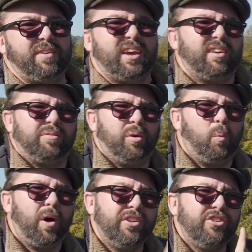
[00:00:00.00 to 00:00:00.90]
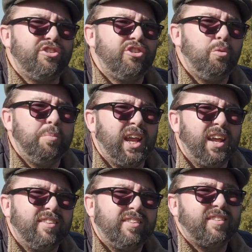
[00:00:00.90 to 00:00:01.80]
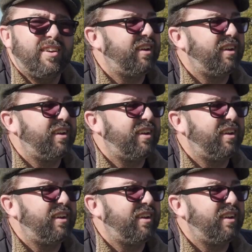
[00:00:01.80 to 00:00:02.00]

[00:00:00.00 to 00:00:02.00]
it for 1 to 2 minutes.